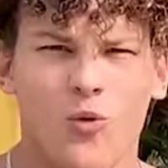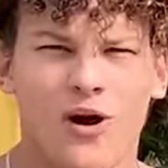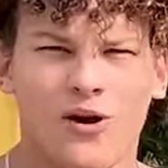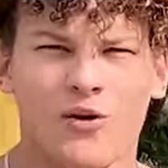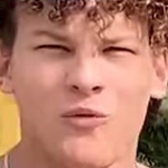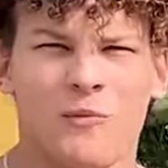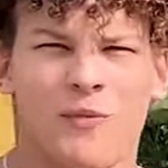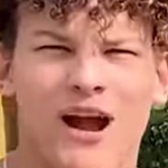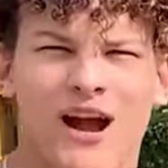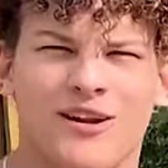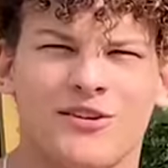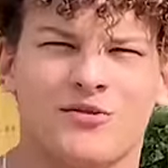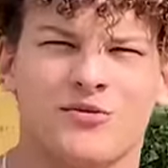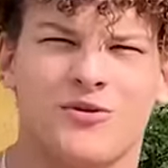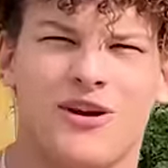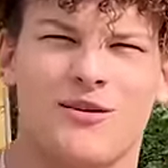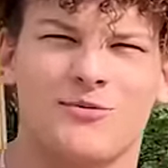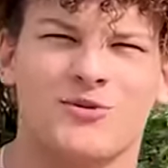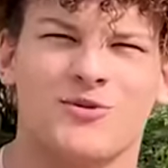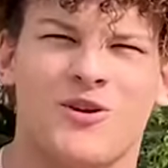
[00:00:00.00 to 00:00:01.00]
Welcome back to
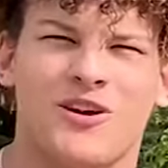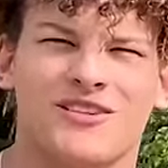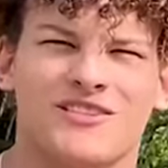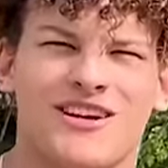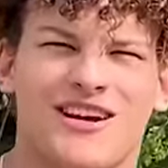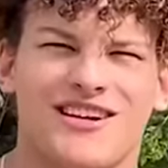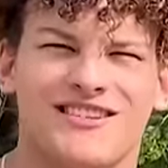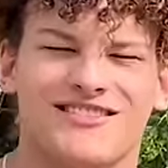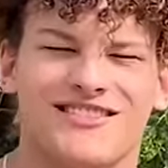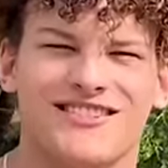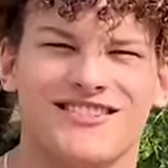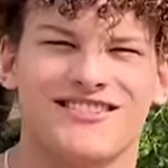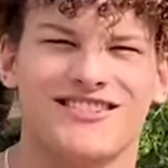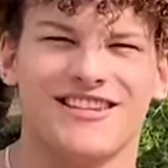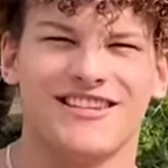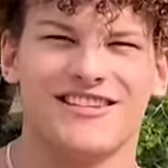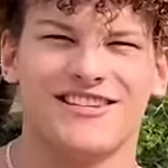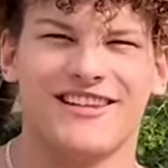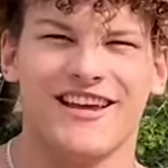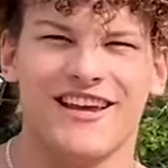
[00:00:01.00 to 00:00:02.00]
Rob Squad, guys. In
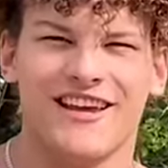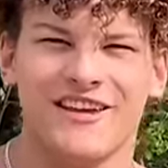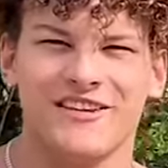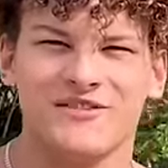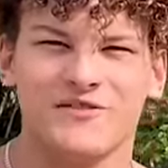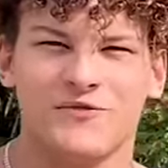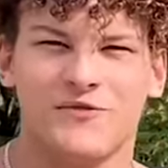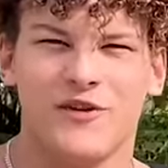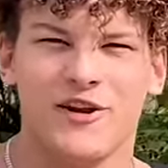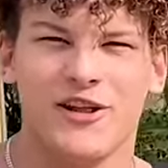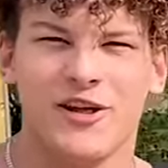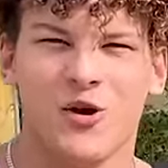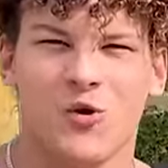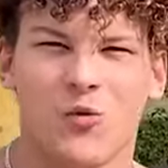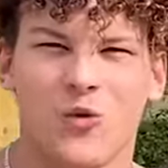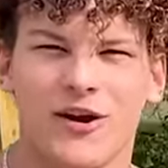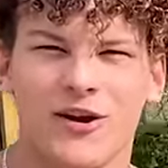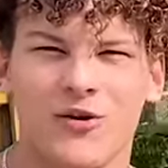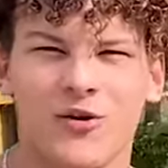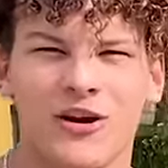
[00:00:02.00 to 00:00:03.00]
today's video,
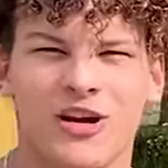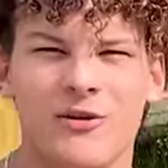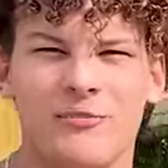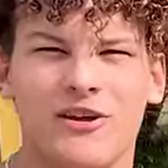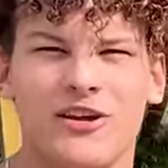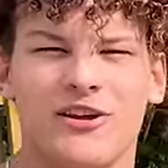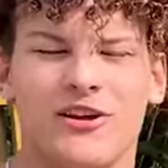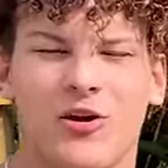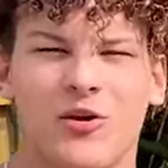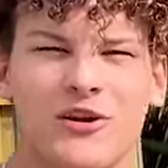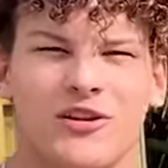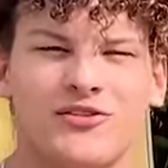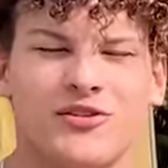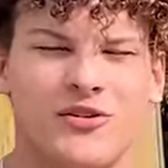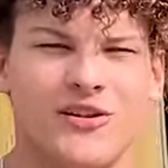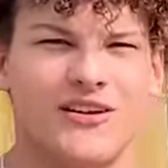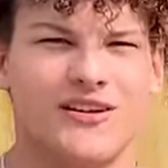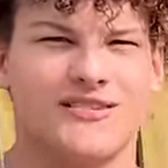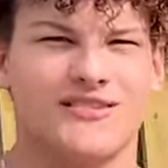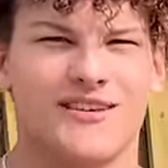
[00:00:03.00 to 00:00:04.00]
we're going to be going
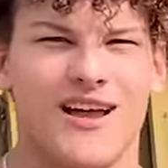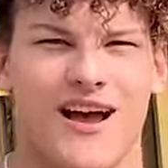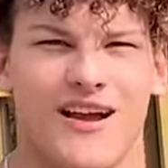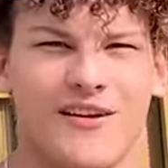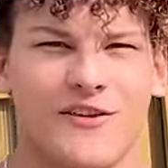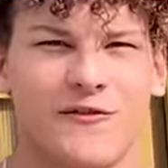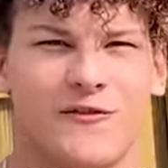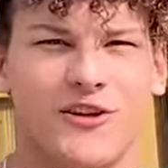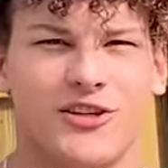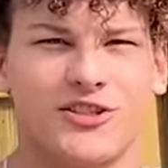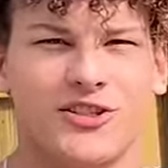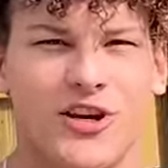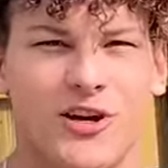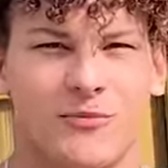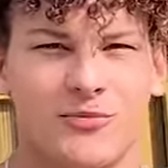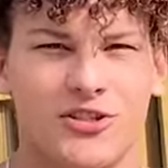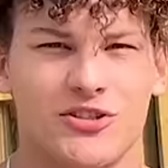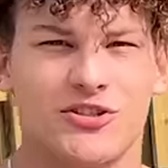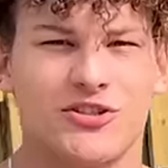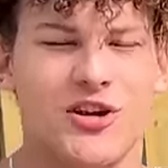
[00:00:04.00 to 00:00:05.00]
to the exotic fish
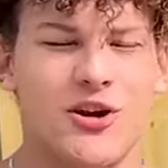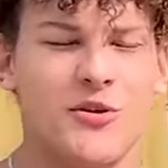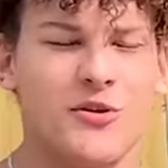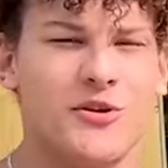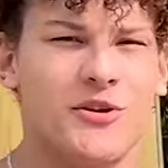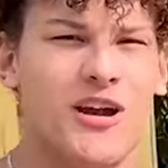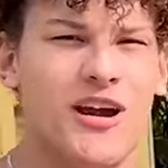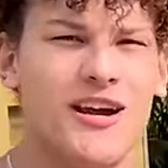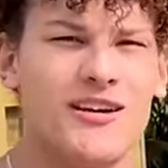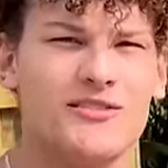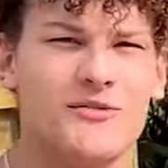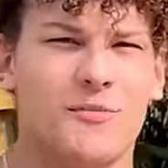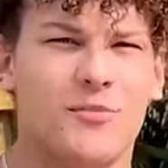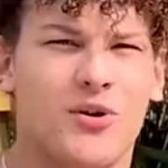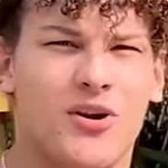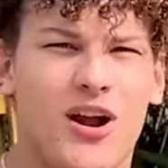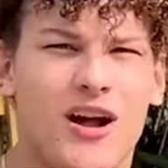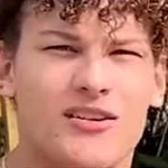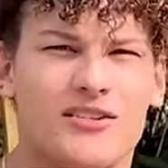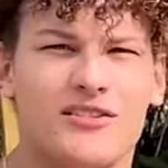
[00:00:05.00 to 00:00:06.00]
hub to show you guys a
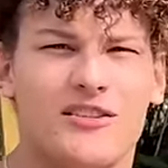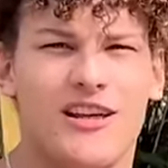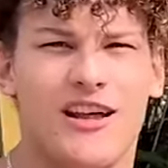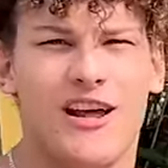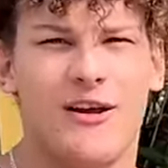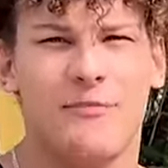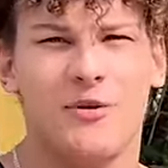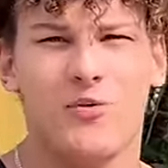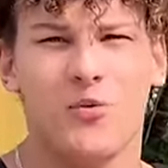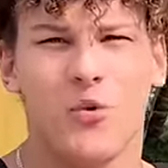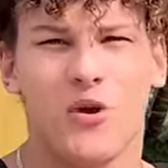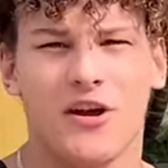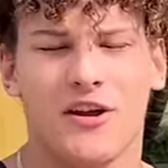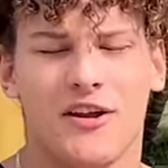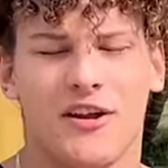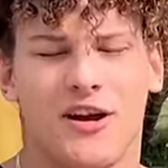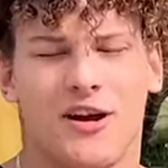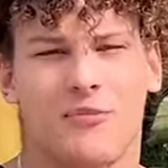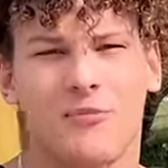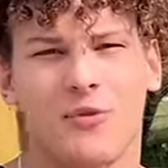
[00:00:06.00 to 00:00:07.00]
project that I've been
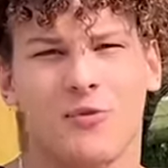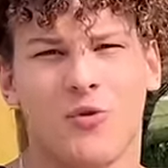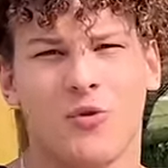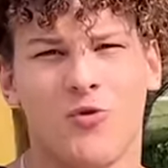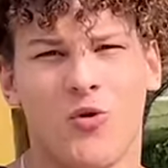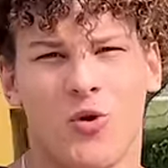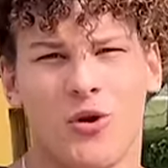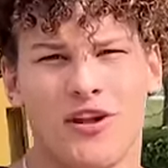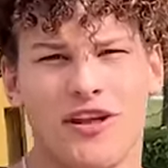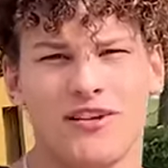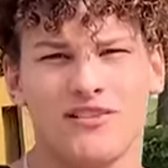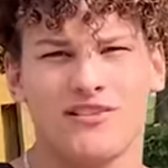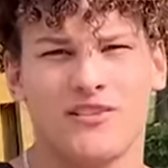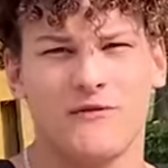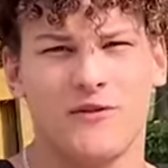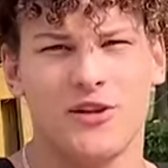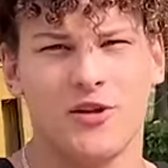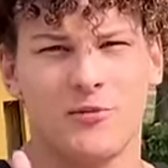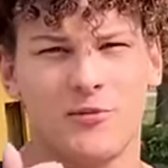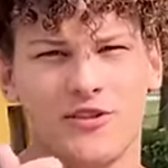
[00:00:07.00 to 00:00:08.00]
working on. But before we get into
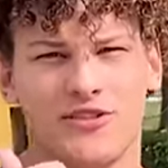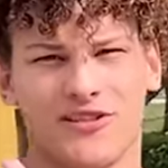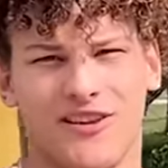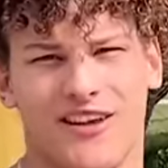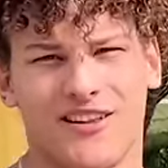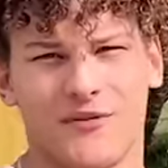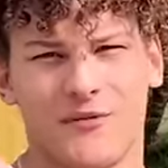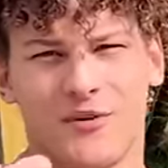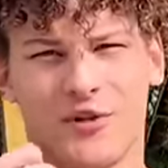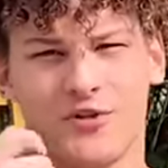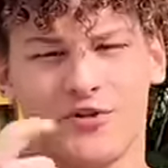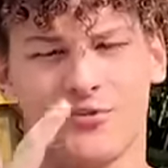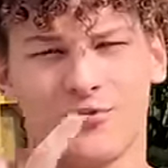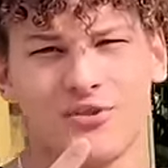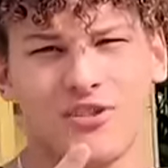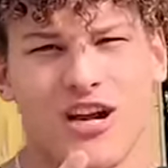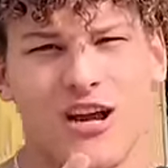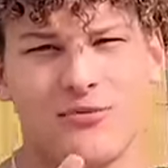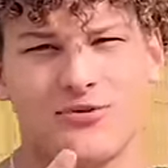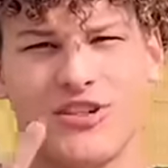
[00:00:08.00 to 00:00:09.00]
the video, please like the video,
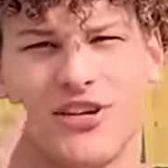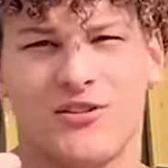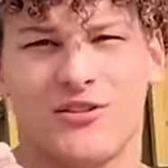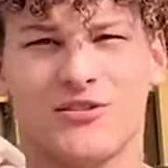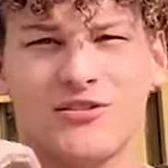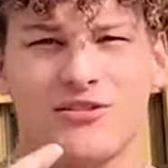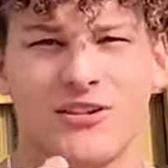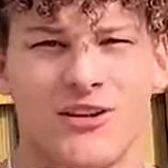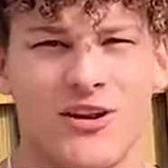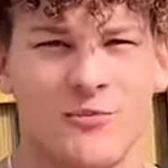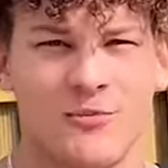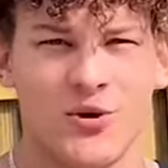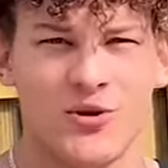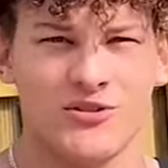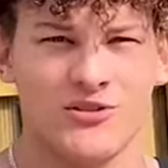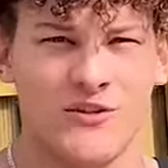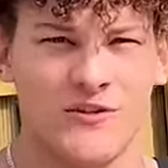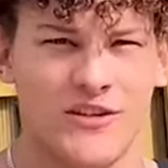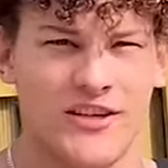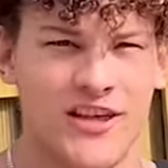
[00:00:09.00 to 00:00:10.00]
subscribe to the channel, and turn on
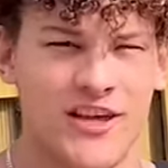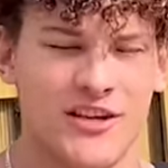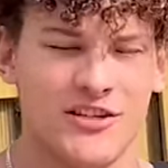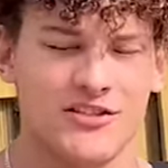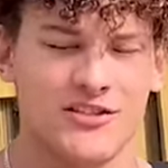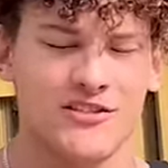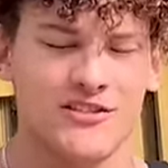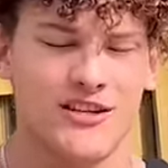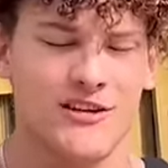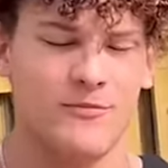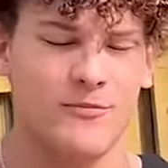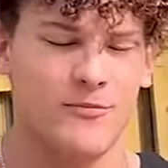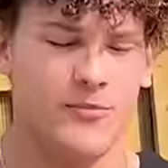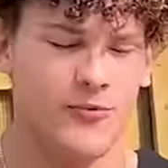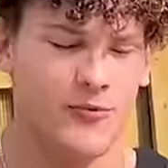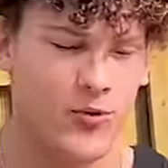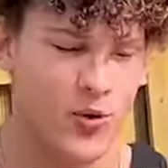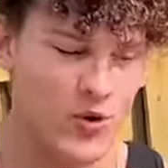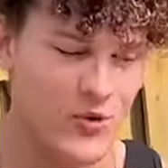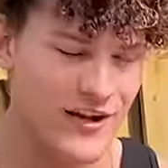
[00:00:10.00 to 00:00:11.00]
post notifications. And
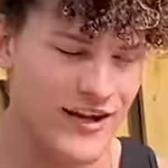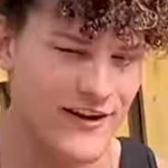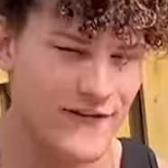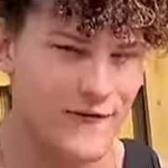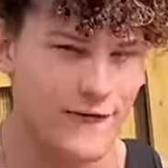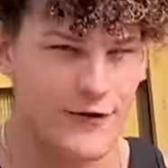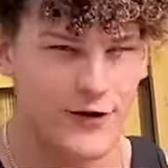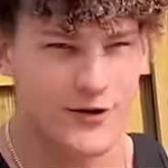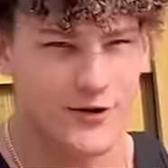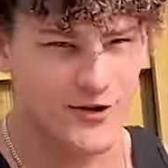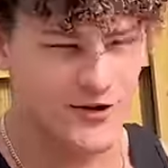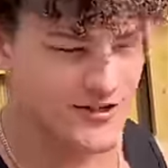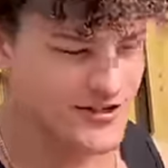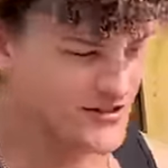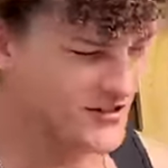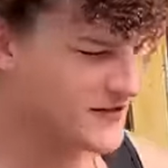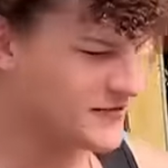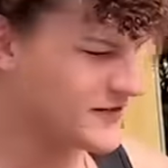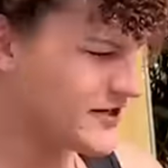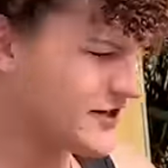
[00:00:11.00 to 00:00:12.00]
before we get further
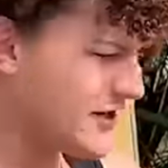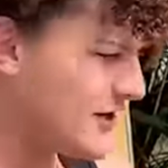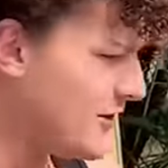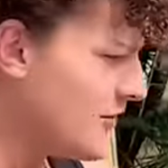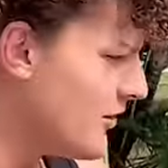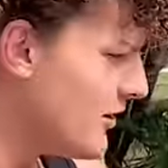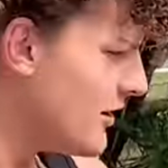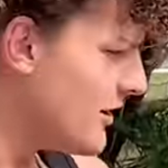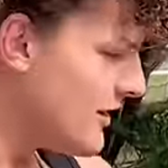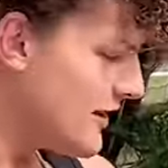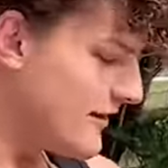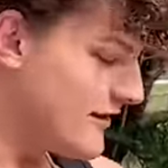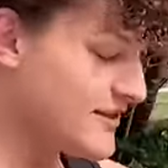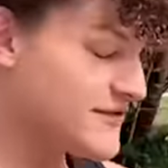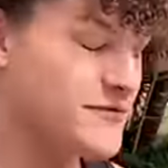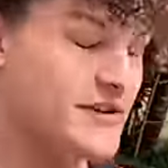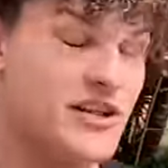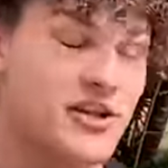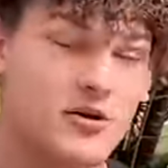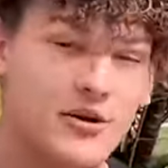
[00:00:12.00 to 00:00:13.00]
into the video,
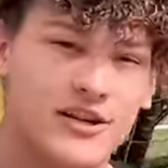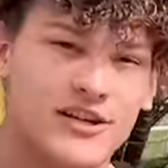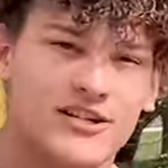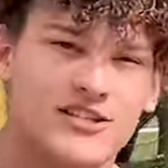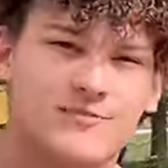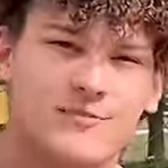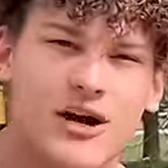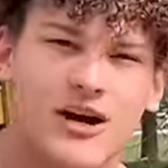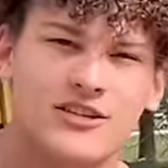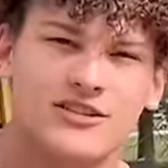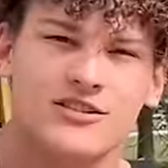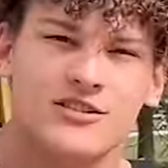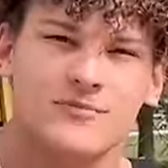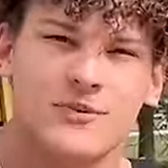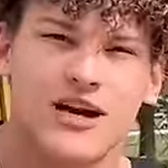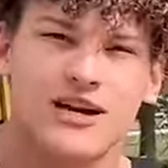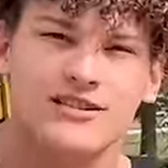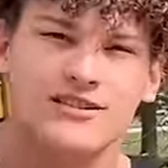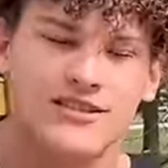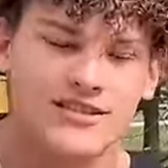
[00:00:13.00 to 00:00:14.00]
this video is sponsored
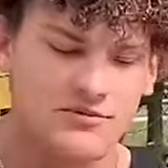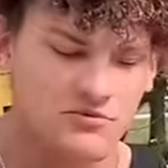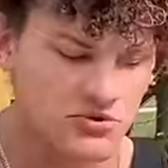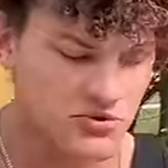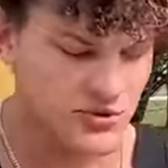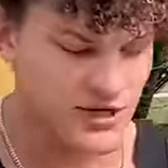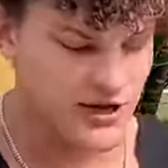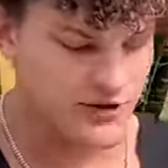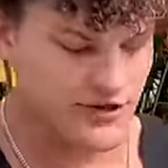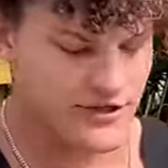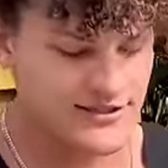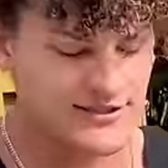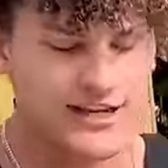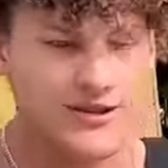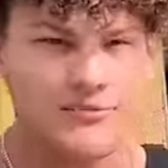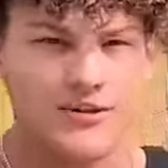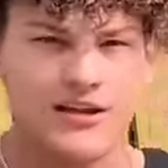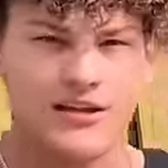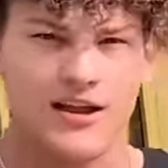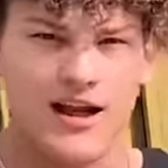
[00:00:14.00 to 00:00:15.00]
by Temu. Now, they
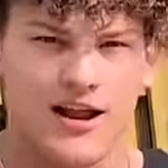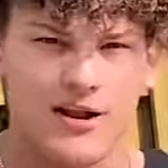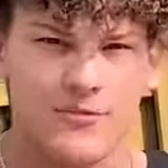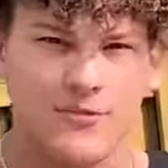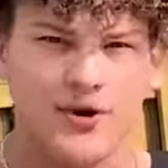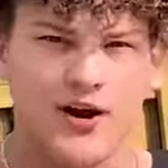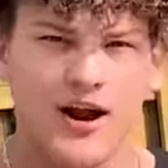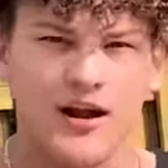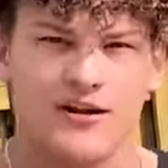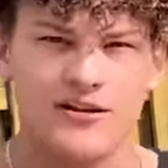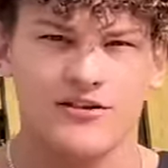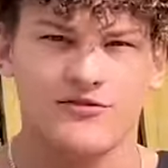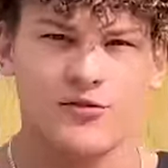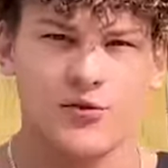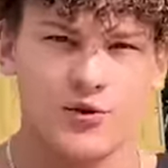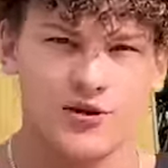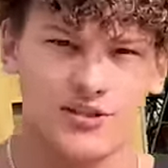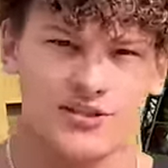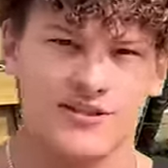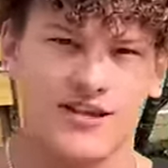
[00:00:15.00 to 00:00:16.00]
sent me a lot of products
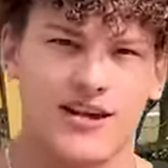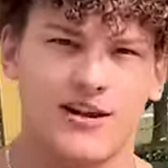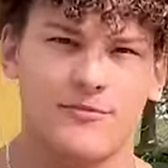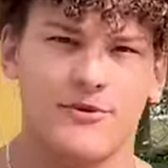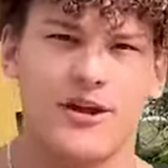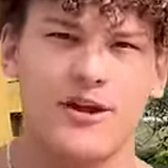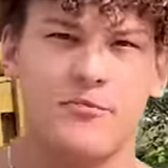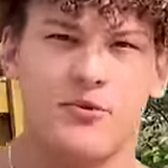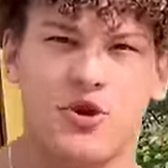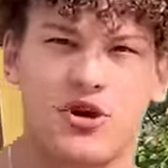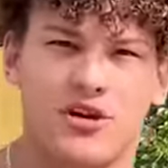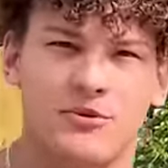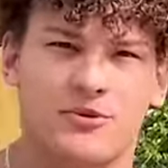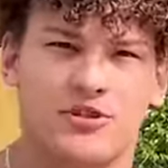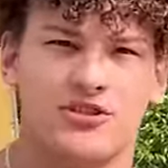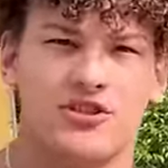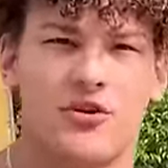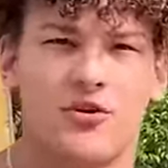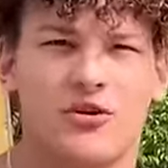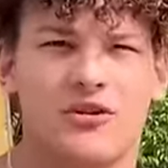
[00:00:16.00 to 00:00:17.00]
for the setup that I'm going to
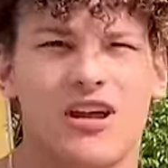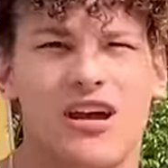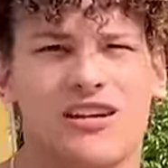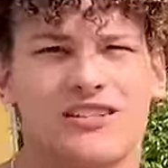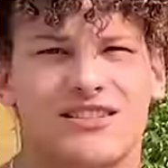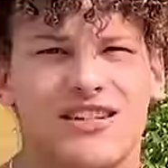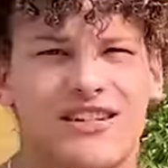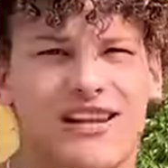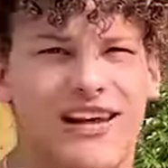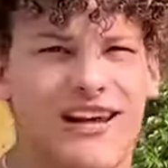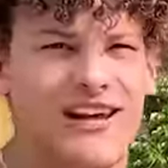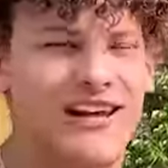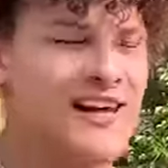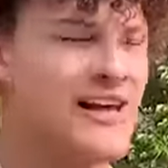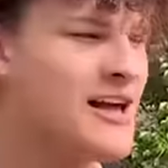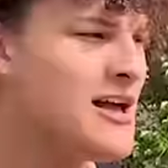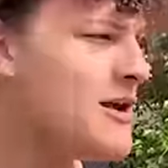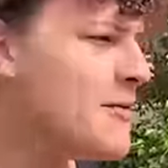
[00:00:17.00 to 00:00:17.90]
be showing you guys today.